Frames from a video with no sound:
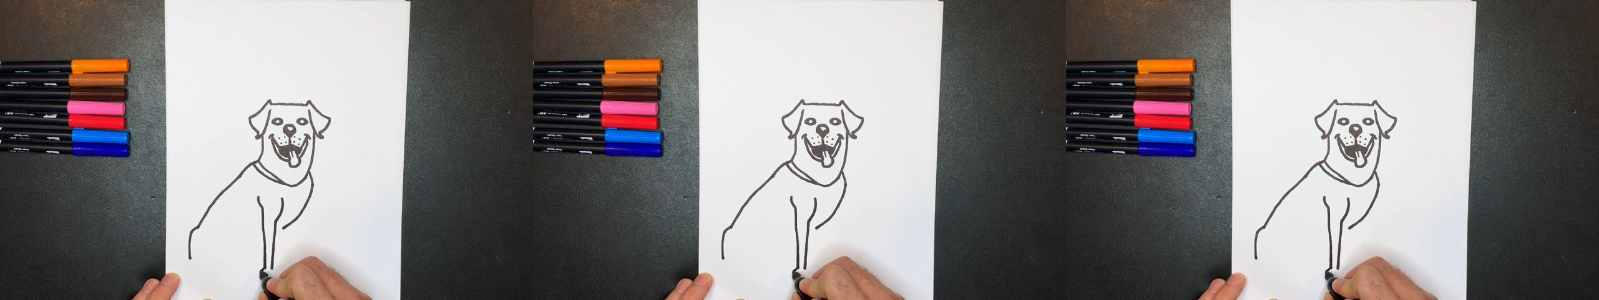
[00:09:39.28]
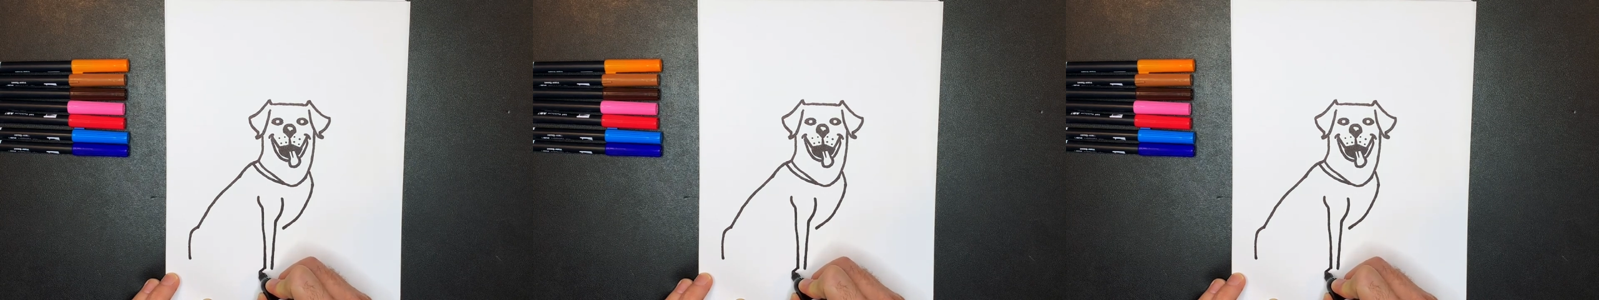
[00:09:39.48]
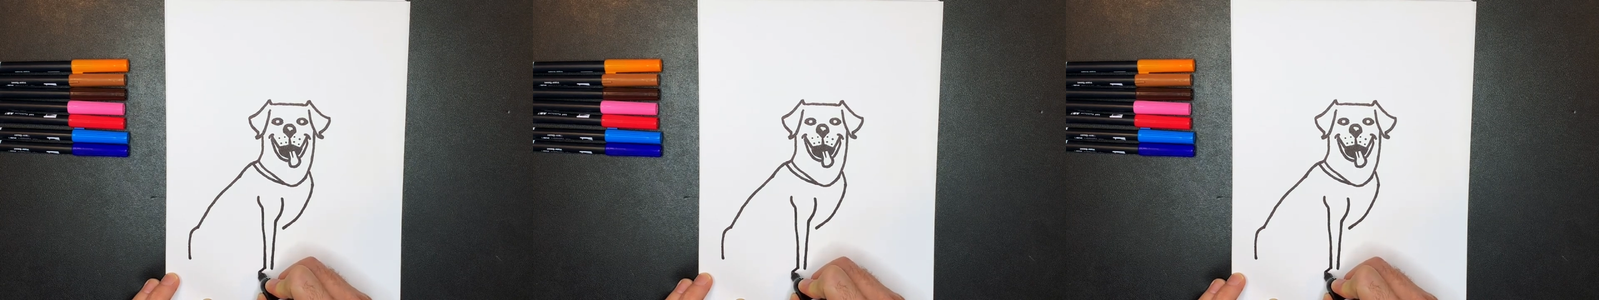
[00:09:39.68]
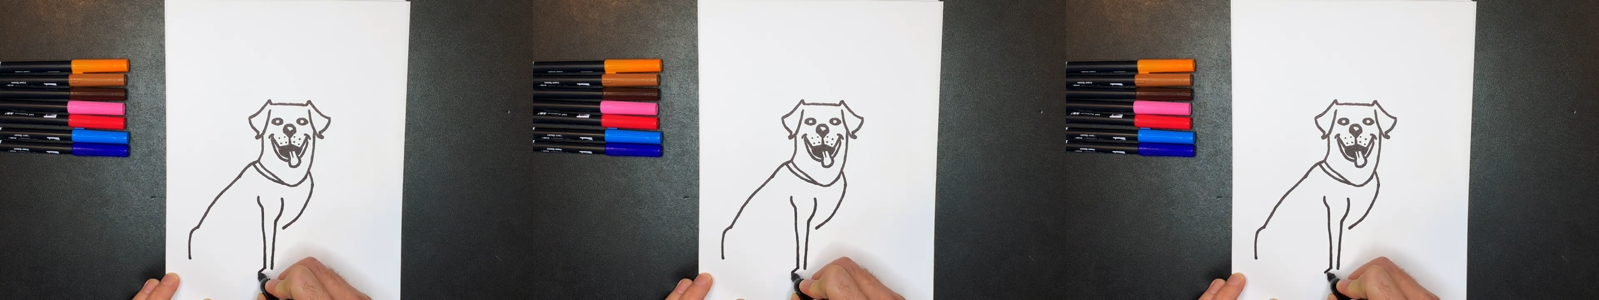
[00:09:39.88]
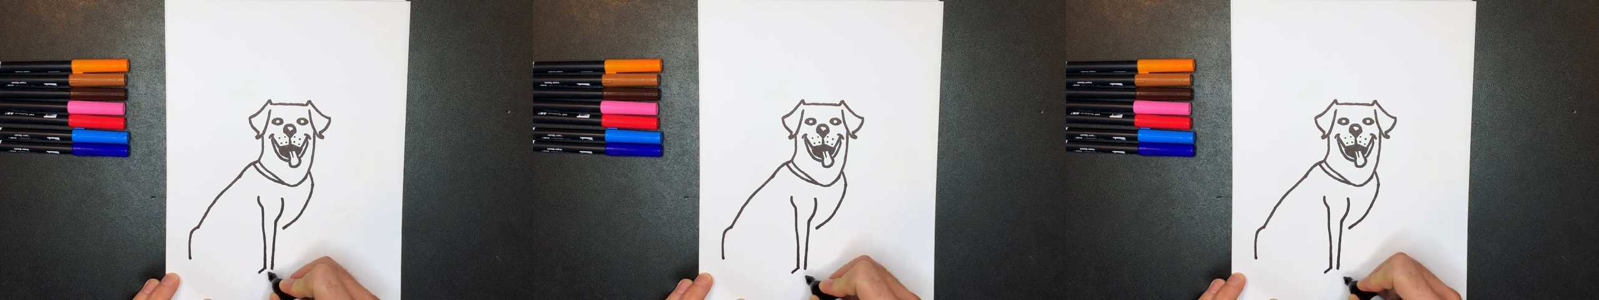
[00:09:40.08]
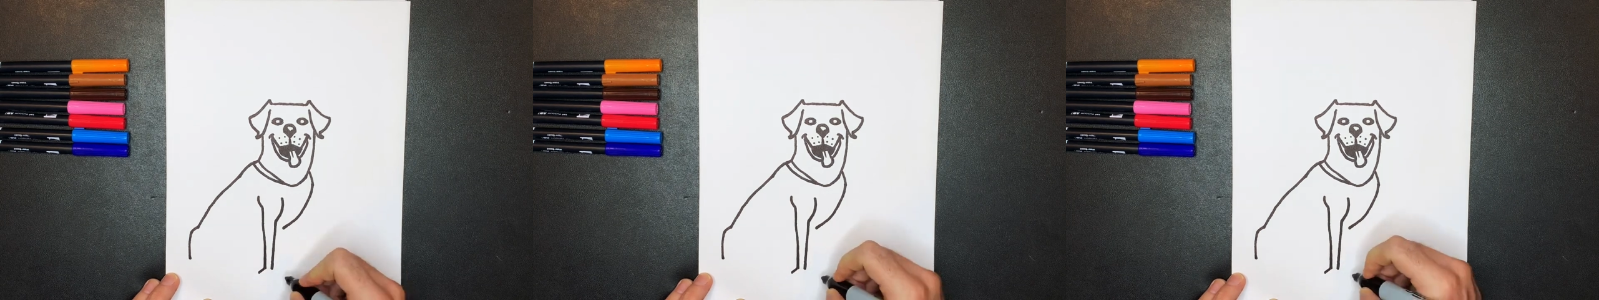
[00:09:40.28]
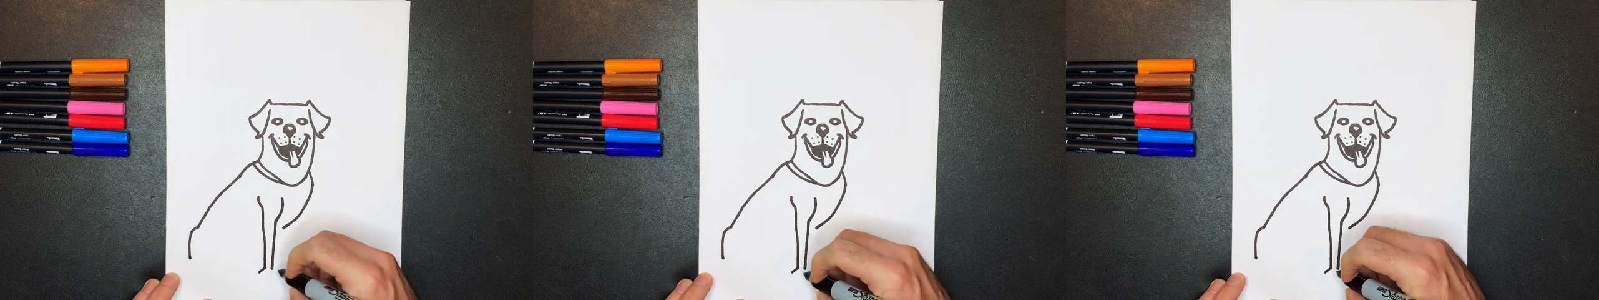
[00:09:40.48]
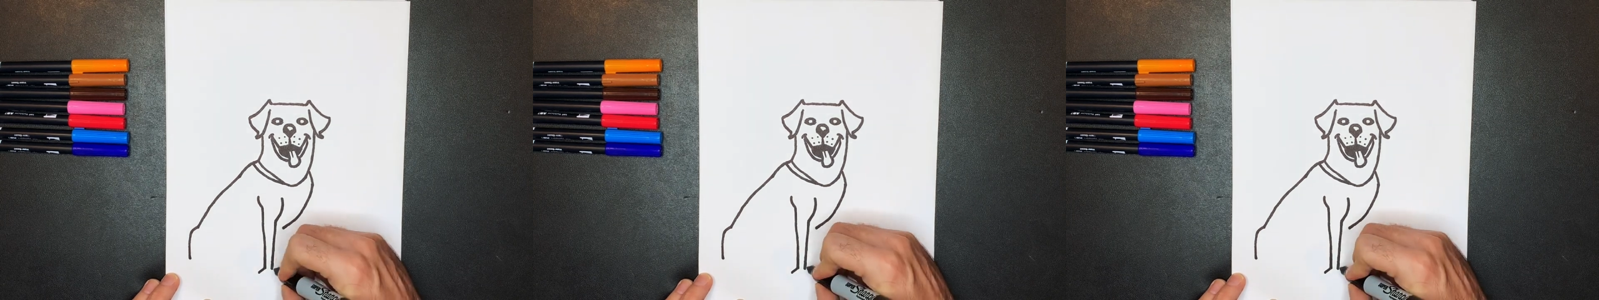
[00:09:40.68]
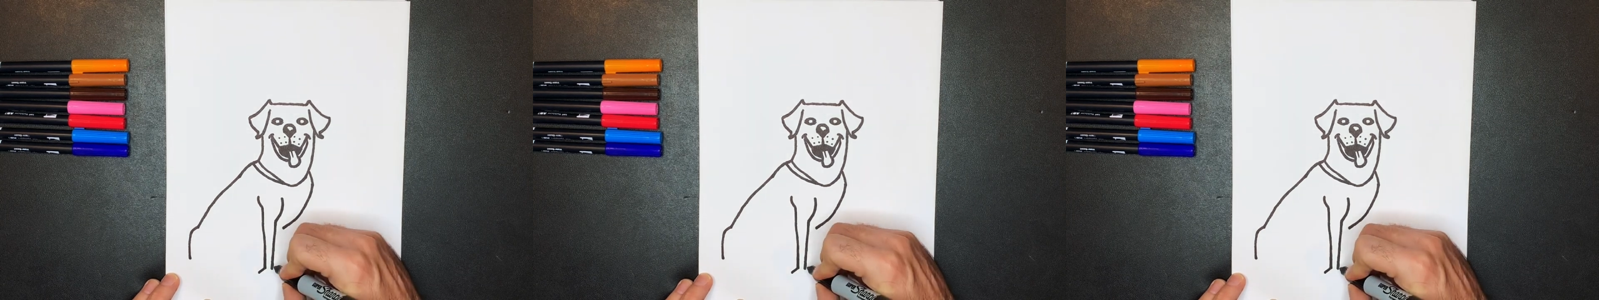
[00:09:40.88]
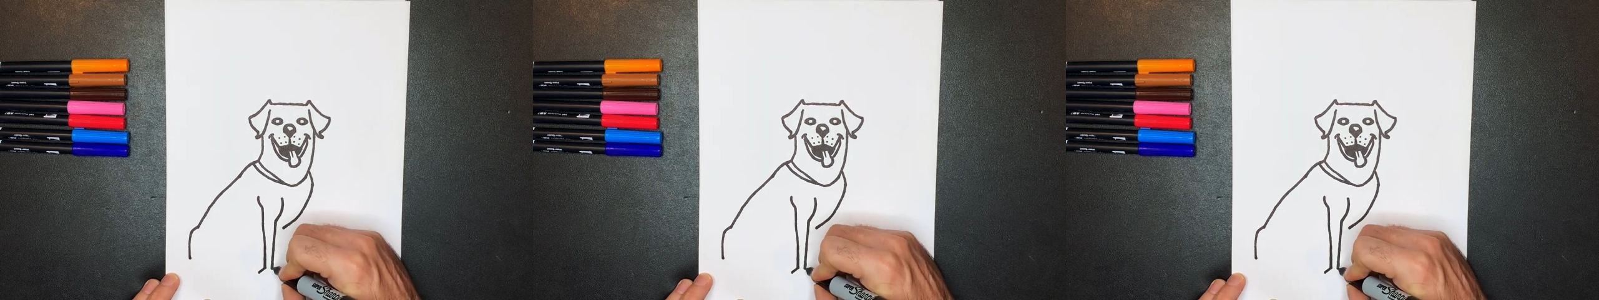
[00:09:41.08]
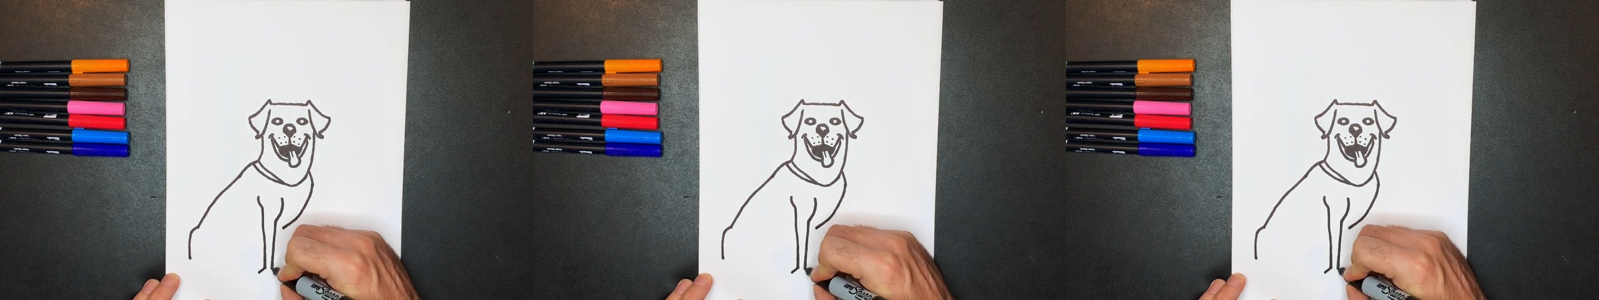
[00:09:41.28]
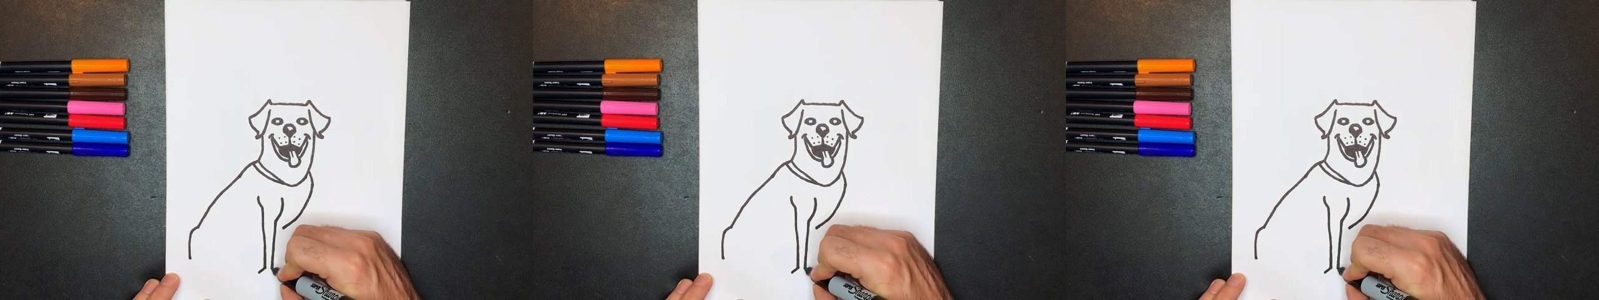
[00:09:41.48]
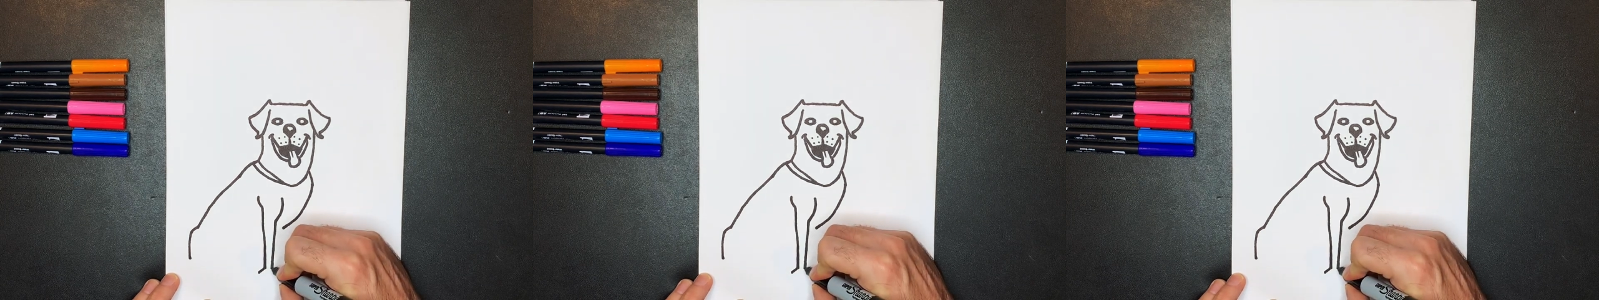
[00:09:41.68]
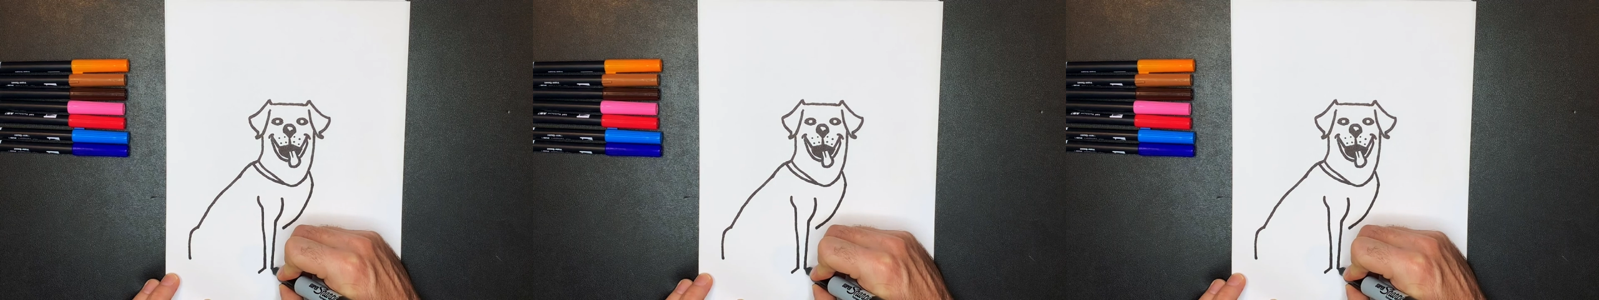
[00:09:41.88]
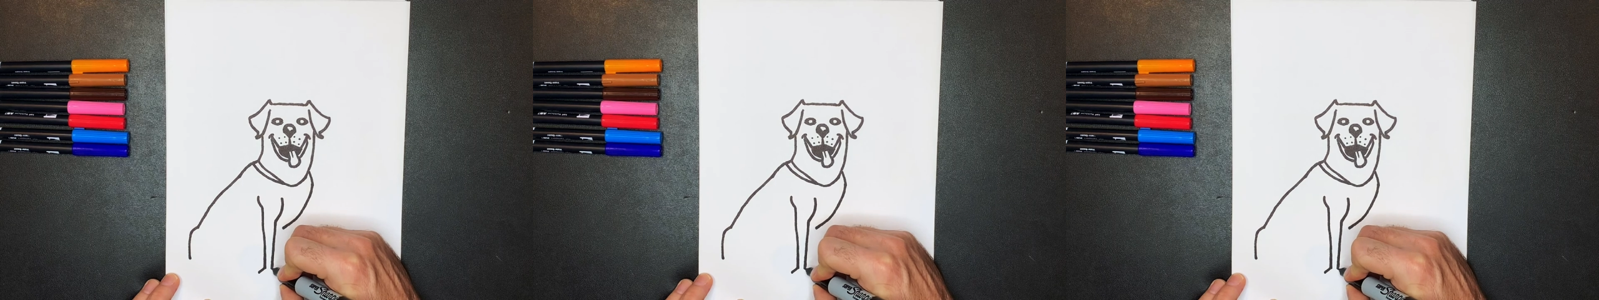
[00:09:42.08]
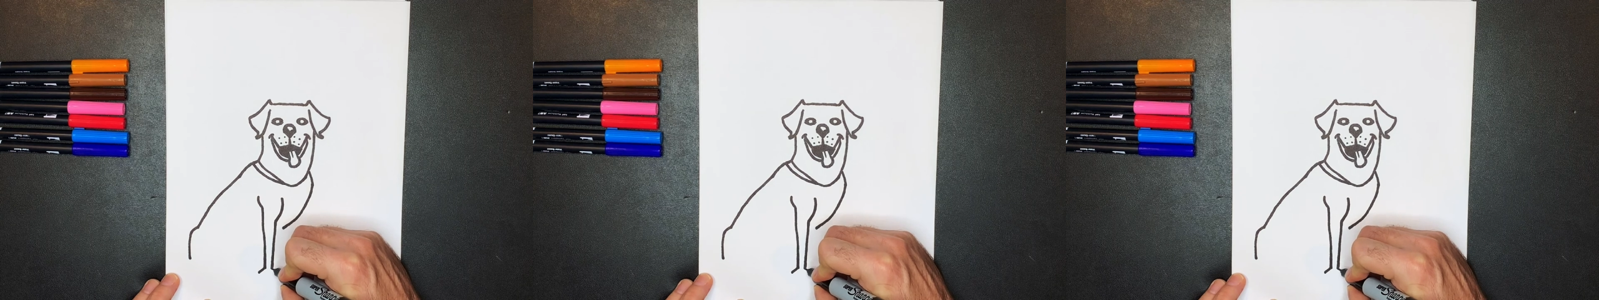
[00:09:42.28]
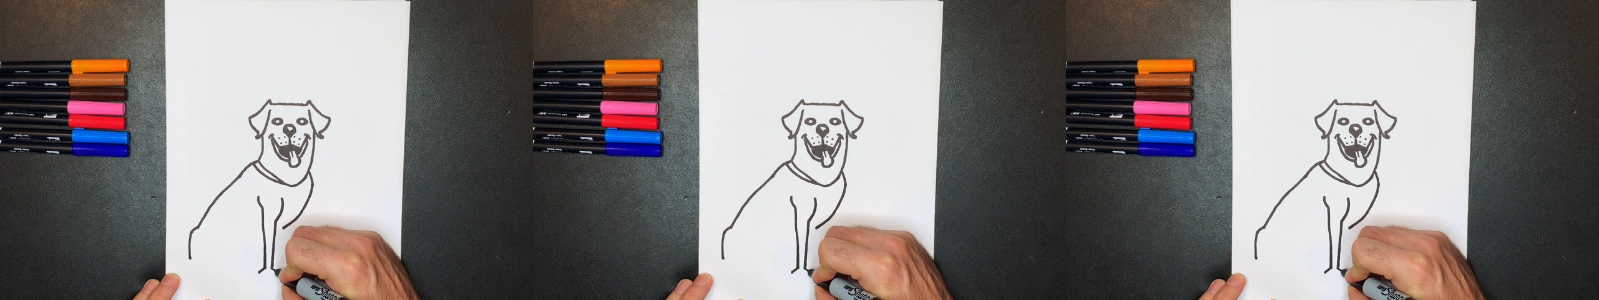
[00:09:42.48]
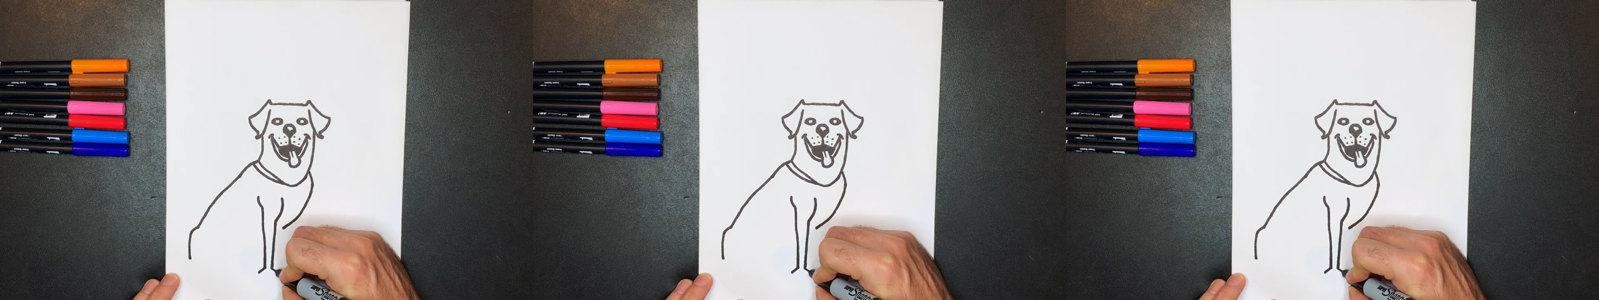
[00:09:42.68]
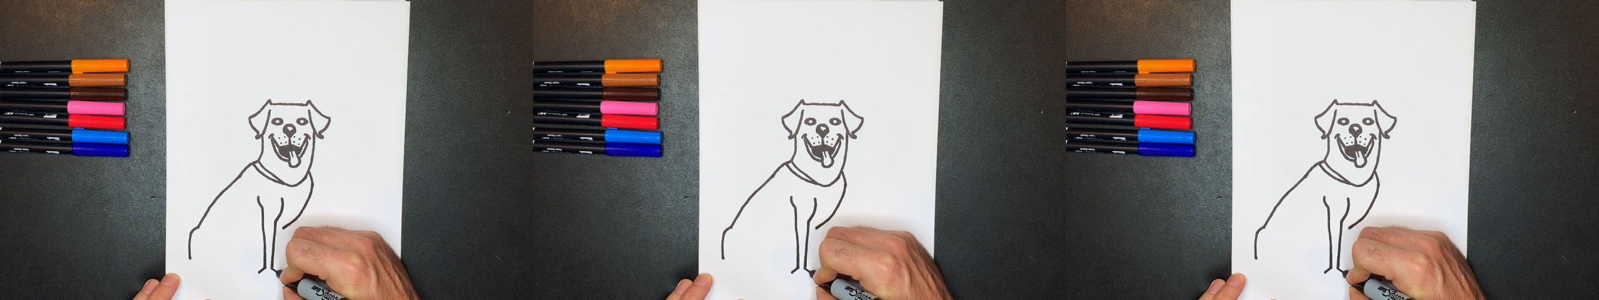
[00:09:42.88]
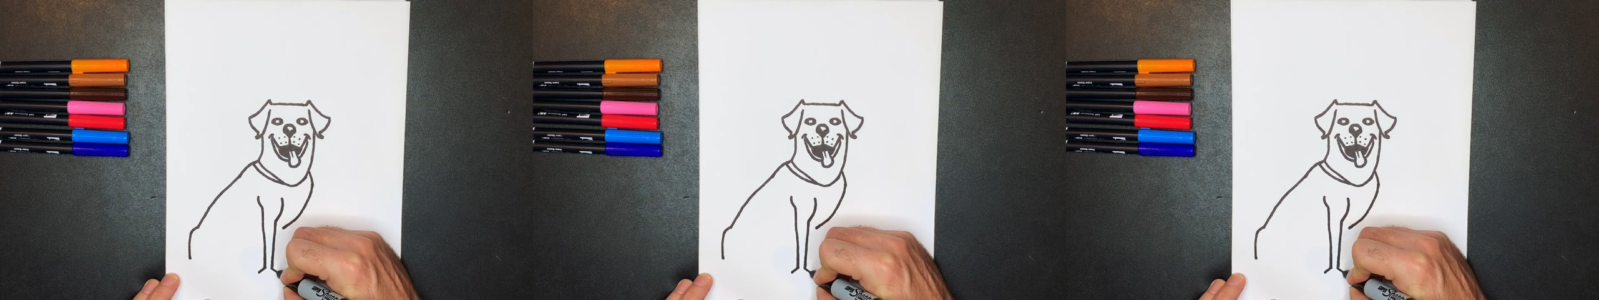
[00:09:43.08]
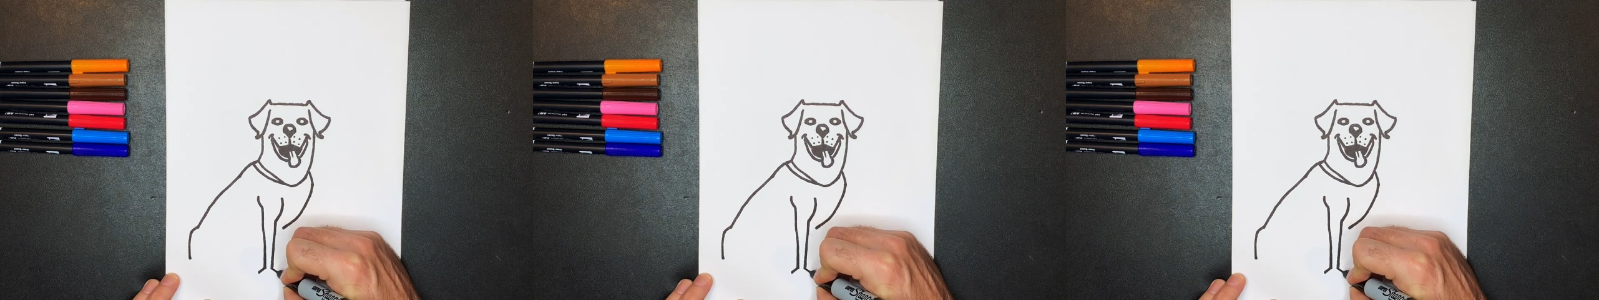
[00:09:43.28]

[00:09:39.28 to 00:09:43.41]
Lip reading: (no speaker visible)